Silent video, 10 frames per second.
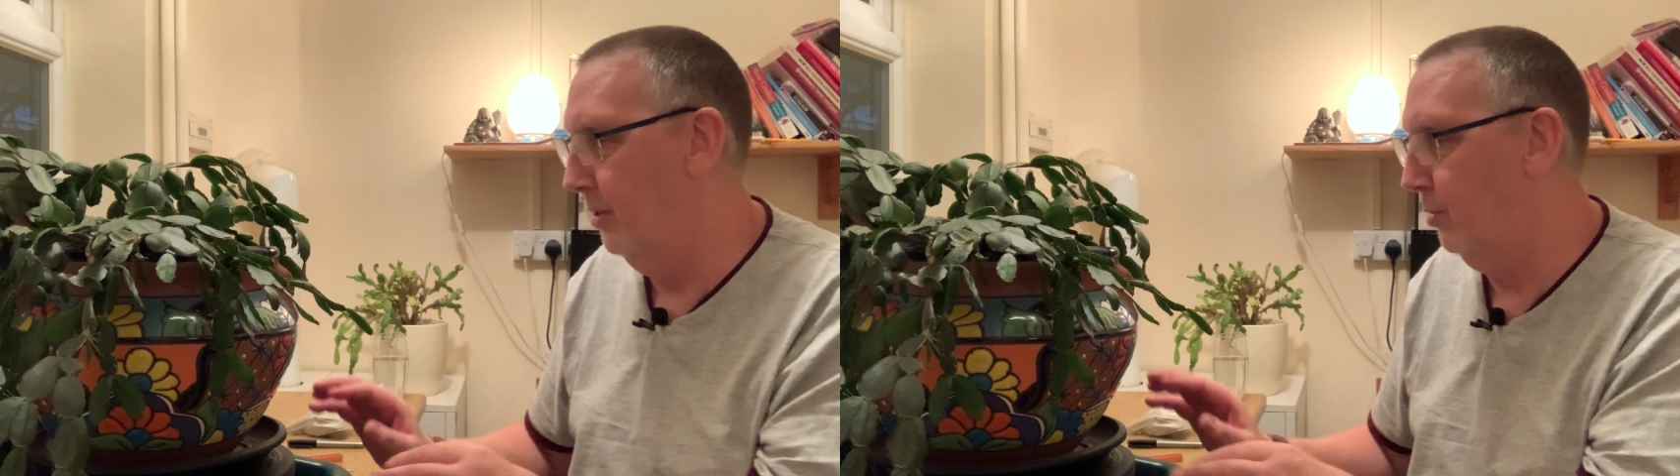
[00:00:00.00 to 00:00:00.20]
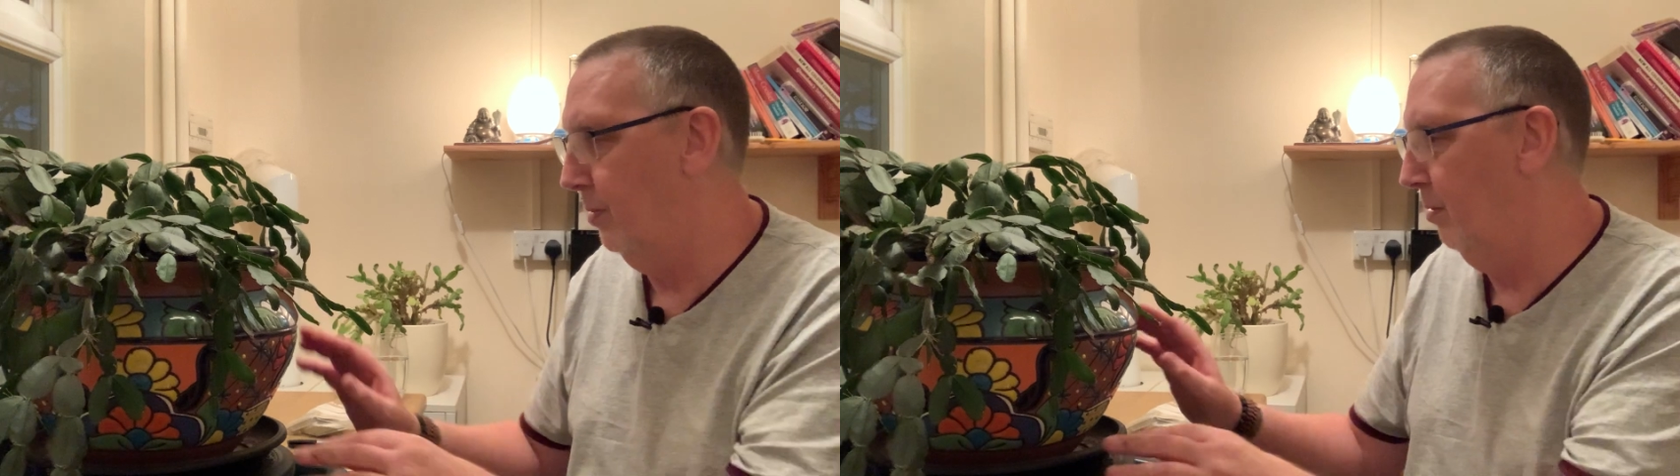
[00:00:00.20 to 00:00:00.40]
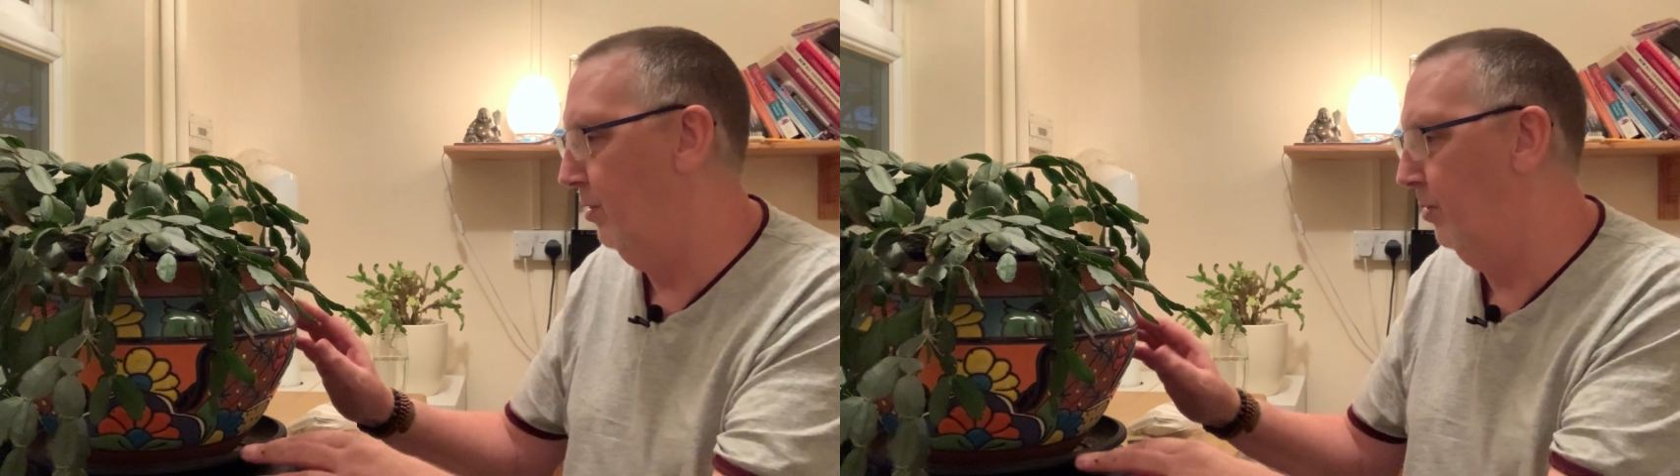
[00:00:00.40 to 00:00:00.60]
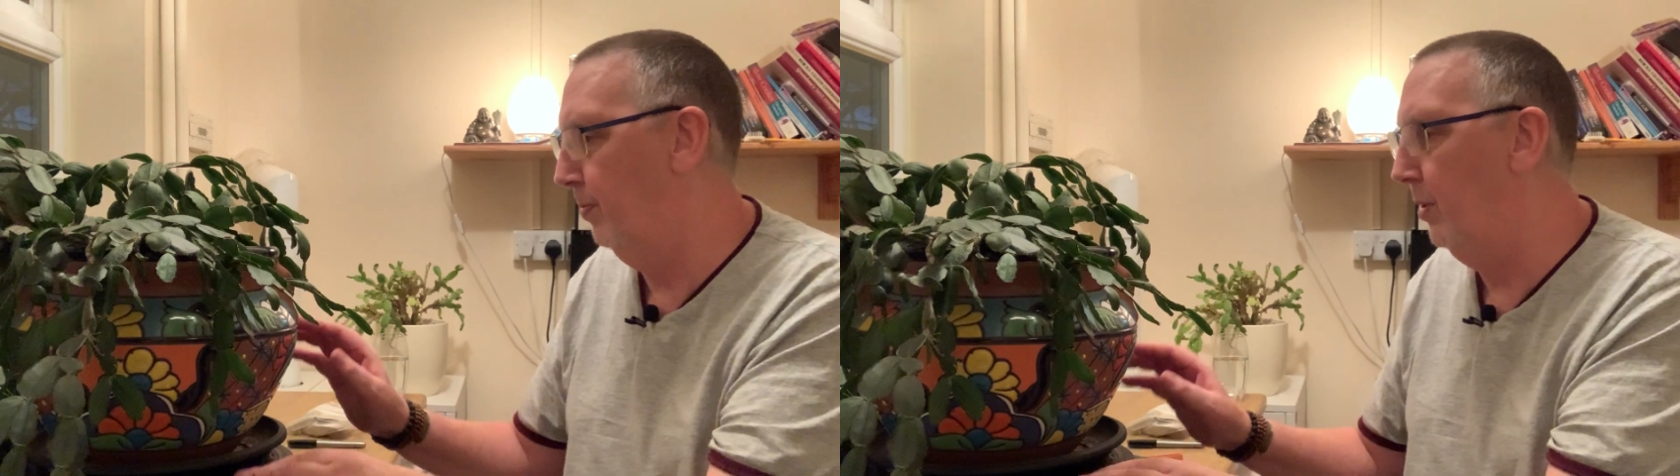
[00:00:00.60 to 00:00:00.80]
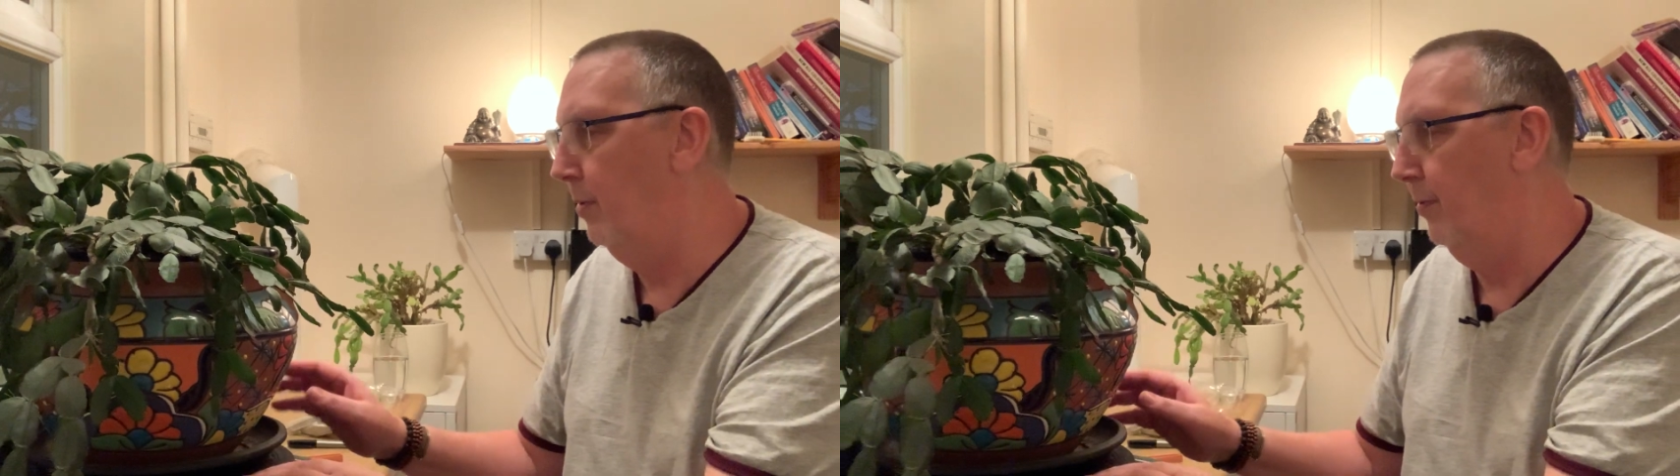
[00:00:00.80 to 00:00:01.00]
this one, which is
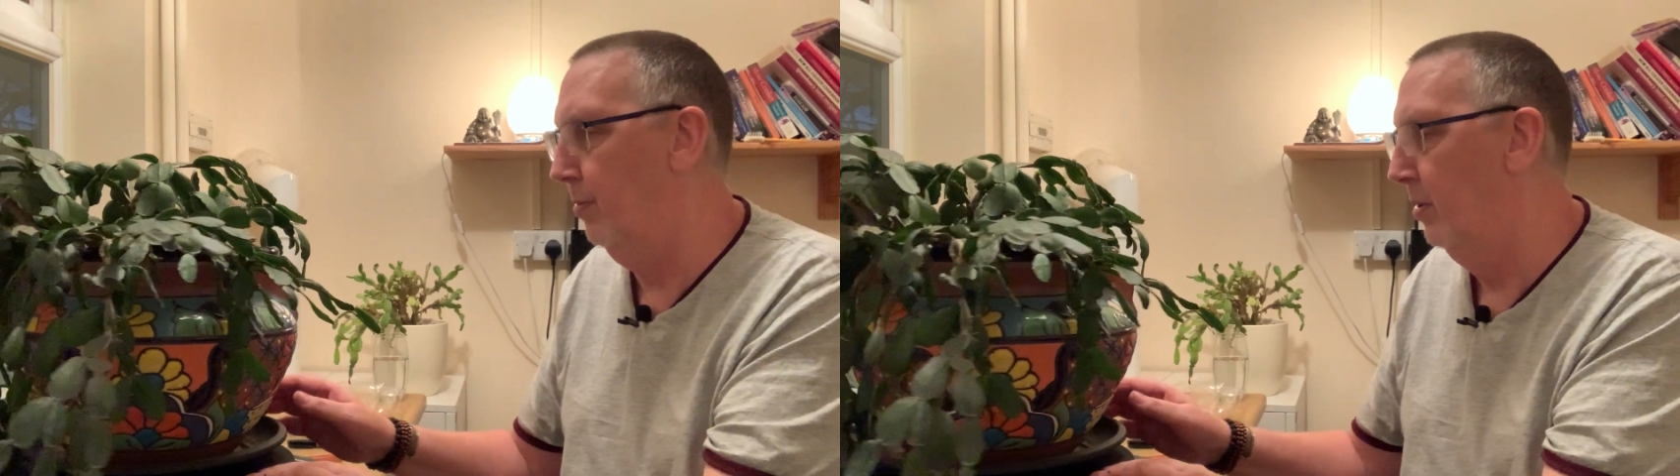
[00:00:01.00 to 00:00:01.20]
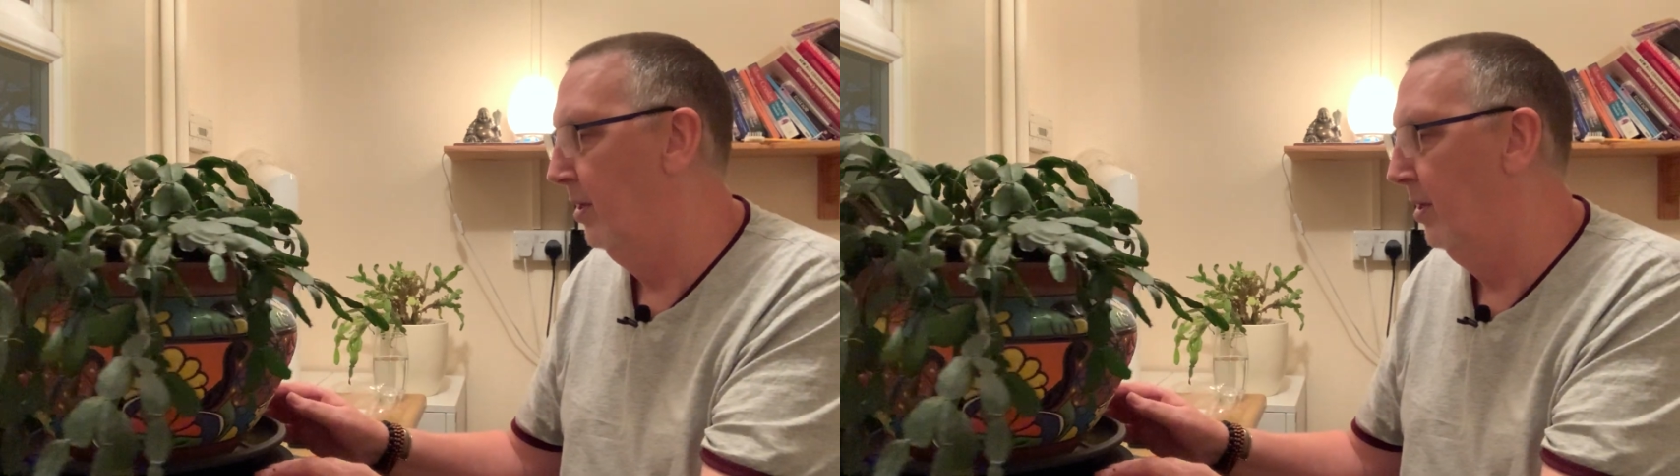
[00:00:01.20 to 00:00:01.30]
beautiful.